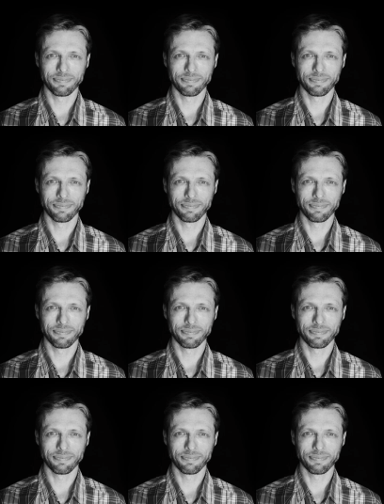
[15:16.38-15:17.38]

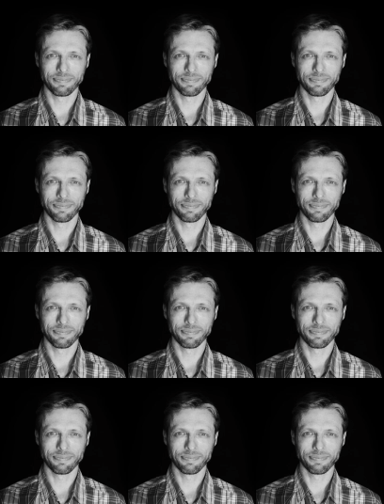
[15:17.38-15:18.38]

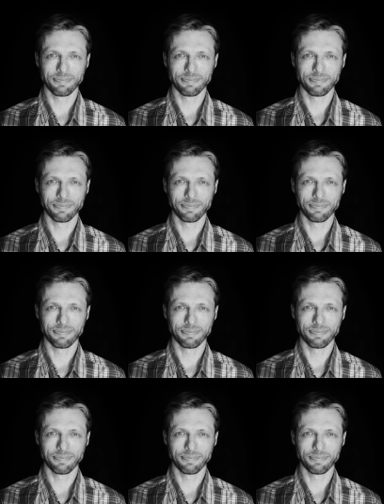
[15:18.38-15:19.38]

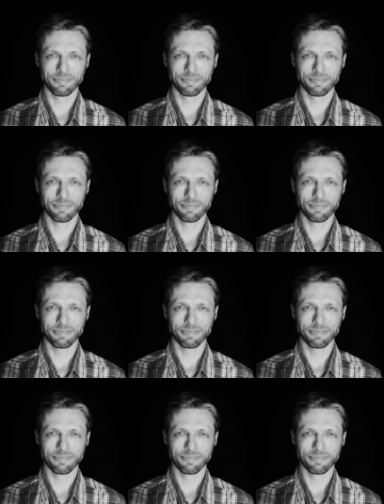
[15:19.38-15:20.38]

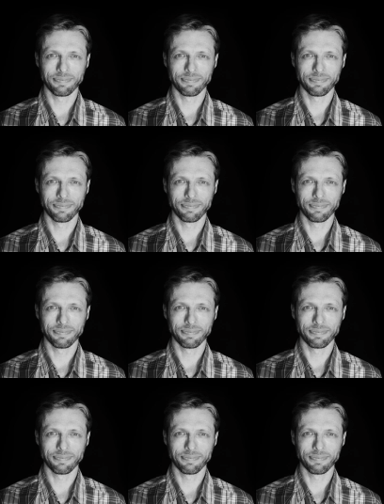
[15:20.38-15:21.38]

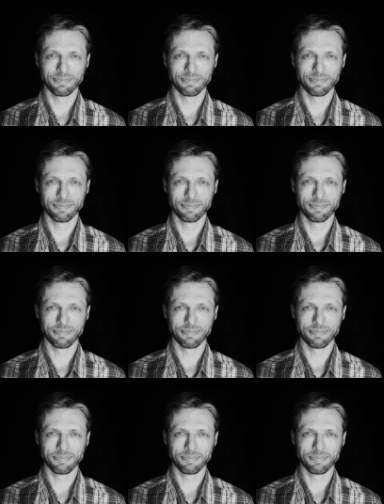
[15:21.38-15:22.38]

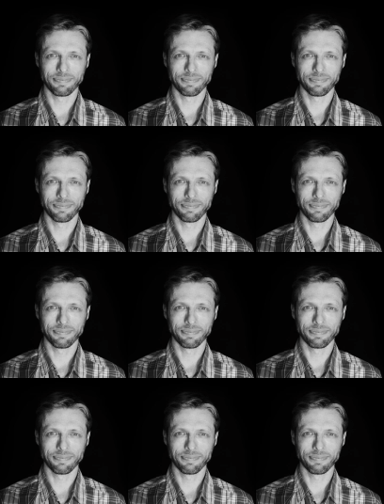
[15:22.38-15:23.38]

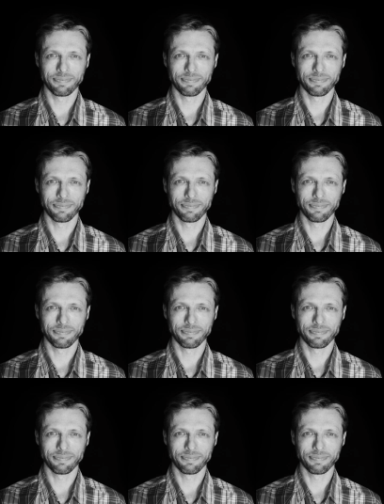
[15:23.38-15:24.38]
(no lip movement)